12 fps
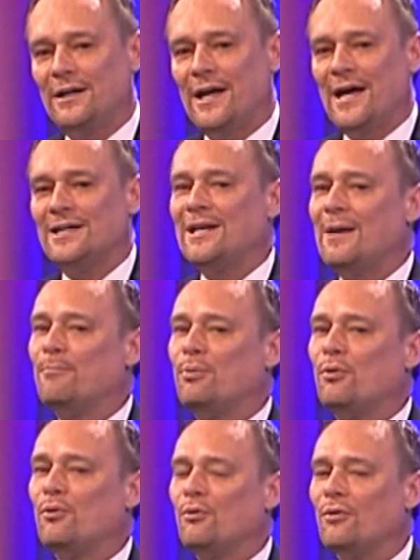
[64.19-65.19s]
as a
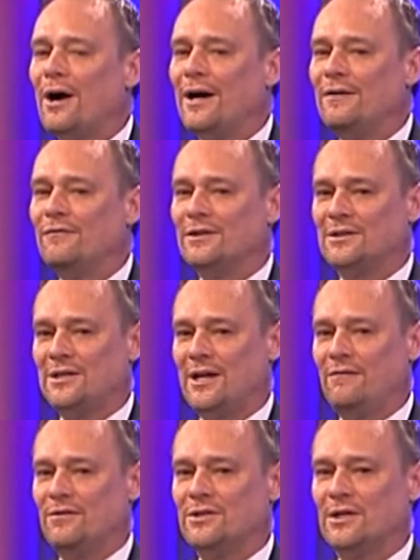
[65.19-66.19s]
private
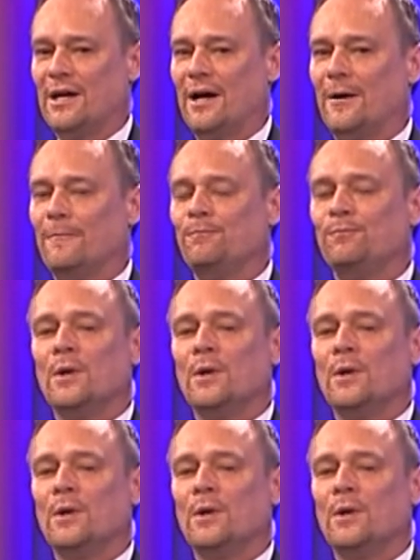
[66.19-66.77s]
savings account.